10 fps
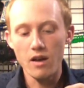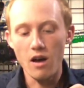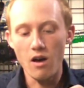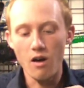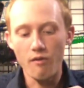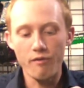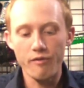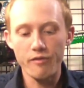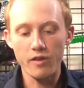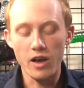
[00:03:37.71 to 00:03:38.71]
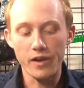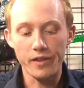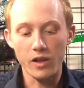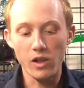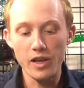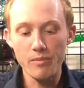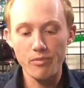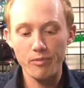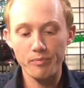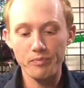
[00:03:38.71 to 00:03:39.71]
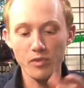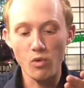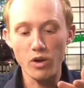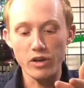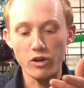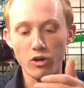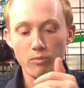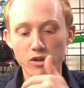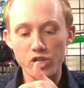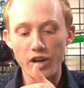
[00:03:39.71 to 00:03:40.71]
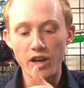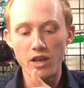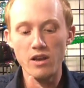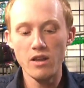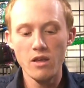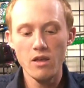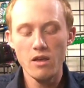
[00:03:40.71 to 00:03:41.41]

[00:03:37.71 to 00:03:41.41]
of the clamp, when you're pushing it in,